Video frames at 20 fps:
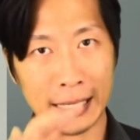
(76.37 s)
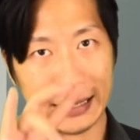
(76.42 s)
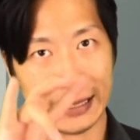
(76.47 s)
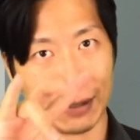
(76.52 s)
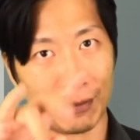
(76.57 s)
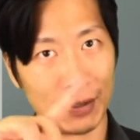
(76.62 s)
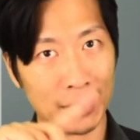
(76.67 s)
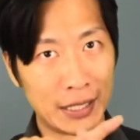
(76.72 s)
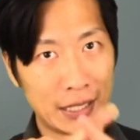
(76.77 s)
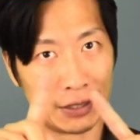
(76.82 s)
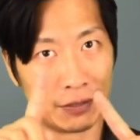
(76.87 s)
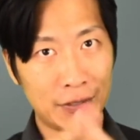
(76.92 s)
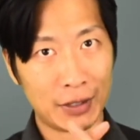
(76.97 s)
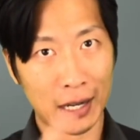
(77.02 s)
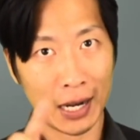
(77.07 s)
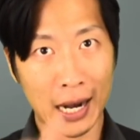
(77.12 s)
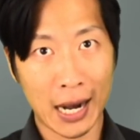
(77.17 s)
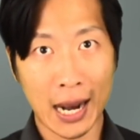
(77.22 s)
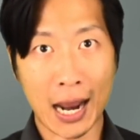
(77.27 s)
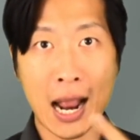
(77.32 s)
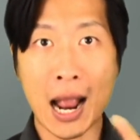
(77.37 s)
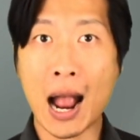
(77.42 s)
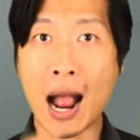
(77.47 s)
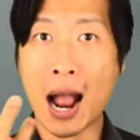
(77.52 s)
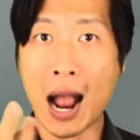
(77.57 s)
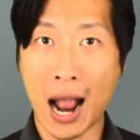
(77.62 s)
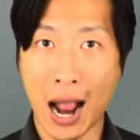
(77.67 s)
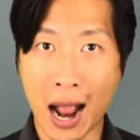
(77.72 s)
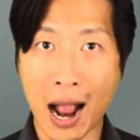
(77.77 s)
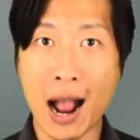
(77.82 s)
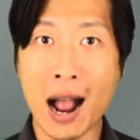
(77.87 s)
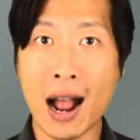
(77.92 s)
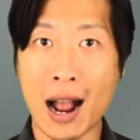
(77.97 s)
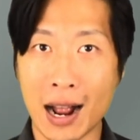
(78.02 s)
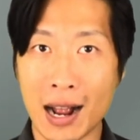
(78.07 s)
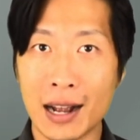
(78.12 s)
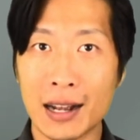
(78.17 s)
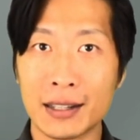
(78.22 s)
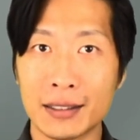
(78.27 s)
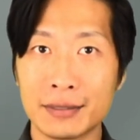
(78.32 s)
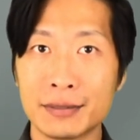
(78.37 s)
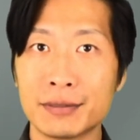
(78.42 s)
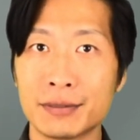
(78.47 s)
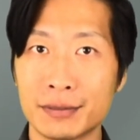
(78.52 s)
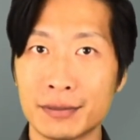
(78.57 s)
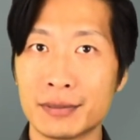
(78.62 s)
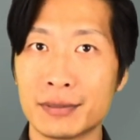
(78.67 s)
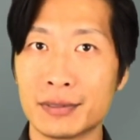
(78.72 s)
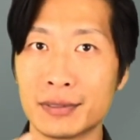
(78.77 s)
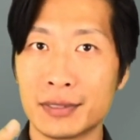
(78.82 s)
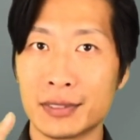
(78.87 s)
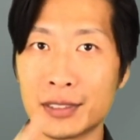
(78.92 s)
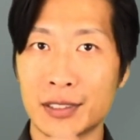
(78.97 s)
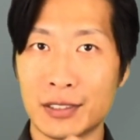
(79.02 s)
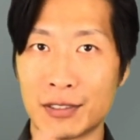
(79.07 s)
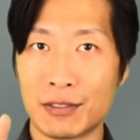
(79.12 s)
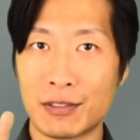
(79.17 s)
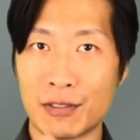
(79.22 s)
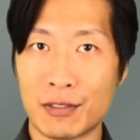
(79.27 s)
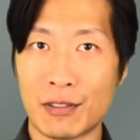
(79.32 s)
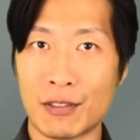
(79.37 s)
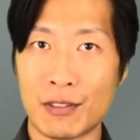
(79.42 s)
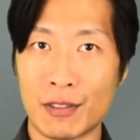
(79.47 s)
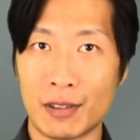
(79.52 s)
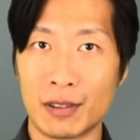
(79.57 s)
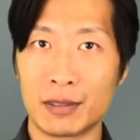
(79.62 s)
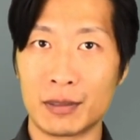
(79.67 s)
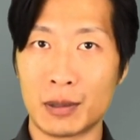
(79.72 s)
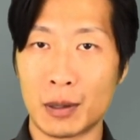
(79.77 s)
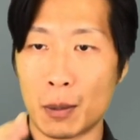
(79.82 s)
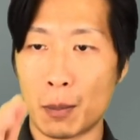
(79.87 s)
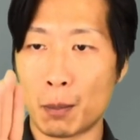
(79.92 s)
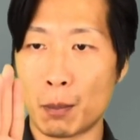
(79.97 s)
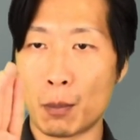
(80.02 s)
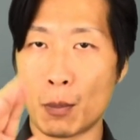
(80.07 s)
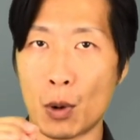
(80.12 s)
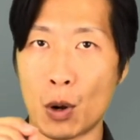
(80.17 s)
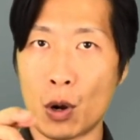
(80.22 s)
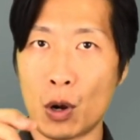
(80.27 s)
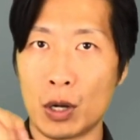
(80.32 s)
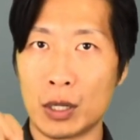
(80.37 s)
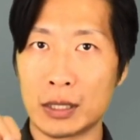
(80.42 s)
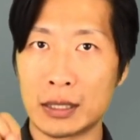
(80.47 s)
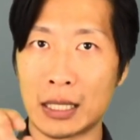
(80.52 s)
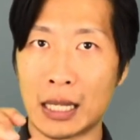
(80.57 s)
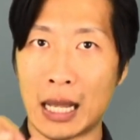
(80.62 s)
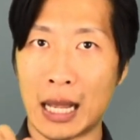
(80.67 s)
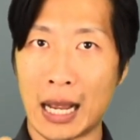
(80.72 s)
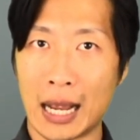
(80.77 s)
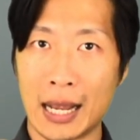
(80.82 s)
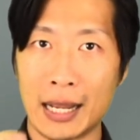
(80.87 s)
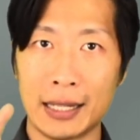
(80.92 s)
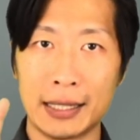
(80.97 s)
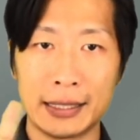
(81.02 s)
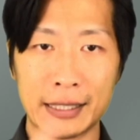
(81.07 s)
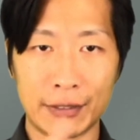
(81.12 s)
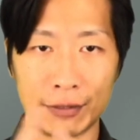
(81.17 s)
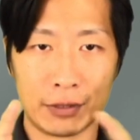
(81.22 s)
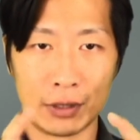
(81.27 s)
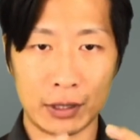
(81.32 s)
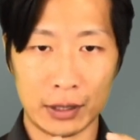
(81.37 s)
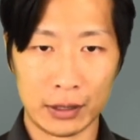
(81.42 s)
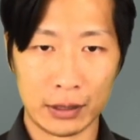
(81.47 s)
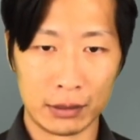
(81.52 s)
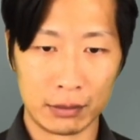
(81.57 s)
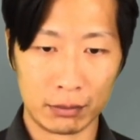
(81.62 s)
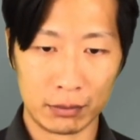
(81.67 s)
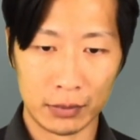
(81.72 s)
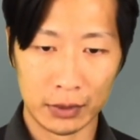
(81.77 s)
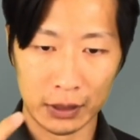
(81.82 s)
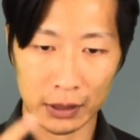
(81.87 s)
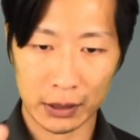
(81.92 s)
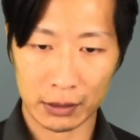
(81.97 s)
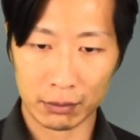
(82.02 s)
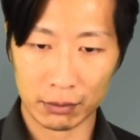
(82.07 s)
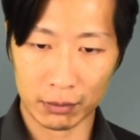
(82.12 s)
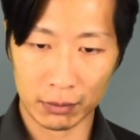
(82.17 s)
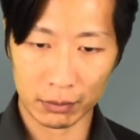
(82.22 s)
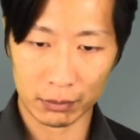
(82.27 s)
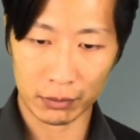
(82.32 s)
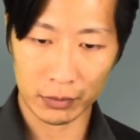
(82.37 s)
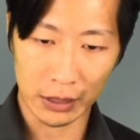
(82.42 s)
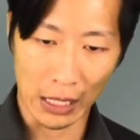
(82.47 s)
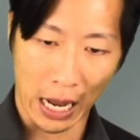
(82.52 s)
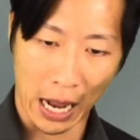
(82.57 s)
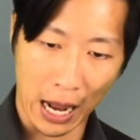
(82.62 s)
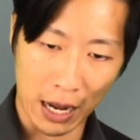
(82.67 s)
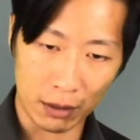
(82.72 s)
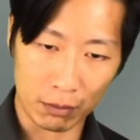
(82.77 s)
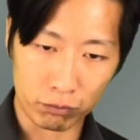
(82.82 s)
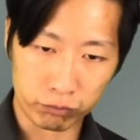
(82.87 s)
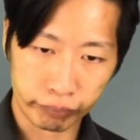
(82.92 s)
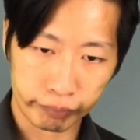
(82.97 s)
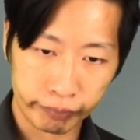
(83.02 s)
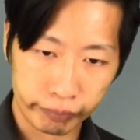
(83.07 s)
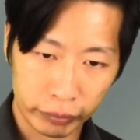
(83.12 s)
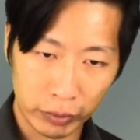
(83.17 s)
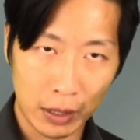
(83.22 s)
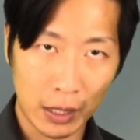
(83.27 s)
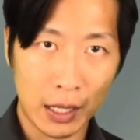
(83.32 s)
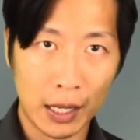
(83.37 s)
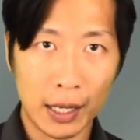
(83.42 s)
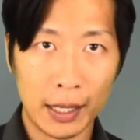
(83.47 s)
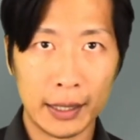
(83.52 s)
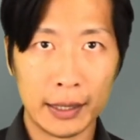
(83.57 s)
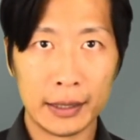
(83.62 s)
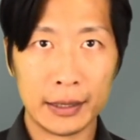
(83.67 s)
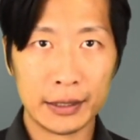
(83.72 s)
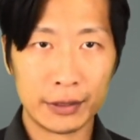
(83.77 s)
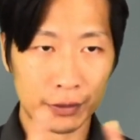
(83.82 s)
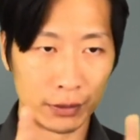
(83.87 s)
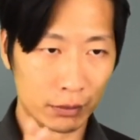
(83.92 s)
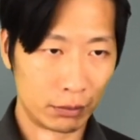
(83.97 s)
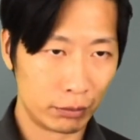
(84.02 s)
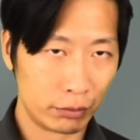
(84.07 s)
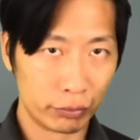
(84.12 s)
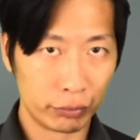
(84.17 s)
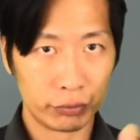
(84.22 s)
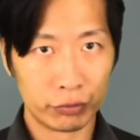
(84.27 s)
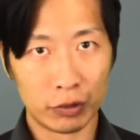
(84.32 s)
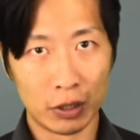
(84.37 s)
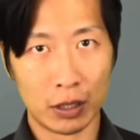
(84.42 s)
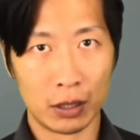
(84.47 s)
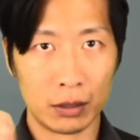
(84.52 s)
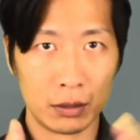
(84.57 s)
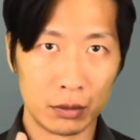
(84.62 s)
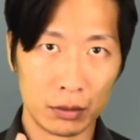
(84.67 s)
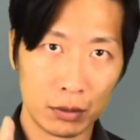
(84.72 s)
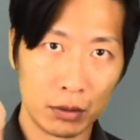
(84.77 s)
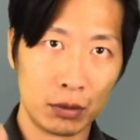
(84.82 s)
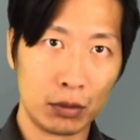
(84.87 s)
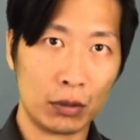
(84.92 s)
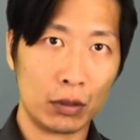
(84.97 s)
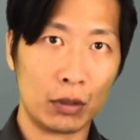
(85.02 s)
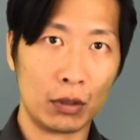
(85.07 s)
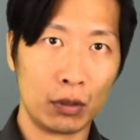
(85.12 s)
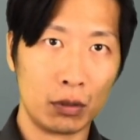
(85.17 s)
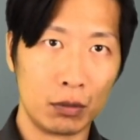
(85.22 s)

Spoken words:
A total of 7 grid bonsai models are available through the project, each with different dimensions and trunk configurations.